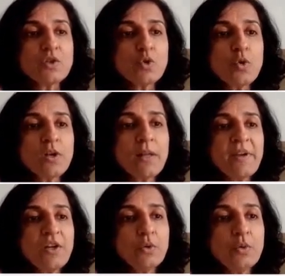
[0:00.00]
So
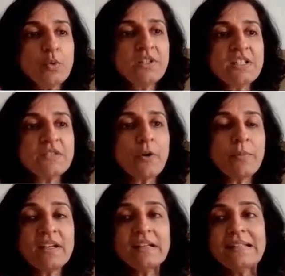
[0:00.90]
coming to this
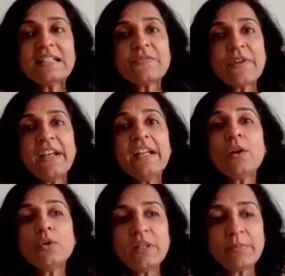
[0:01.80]
formula, that is
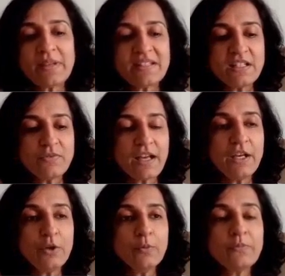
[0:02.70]
finding out the present
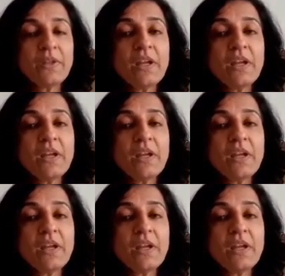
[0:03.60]
value.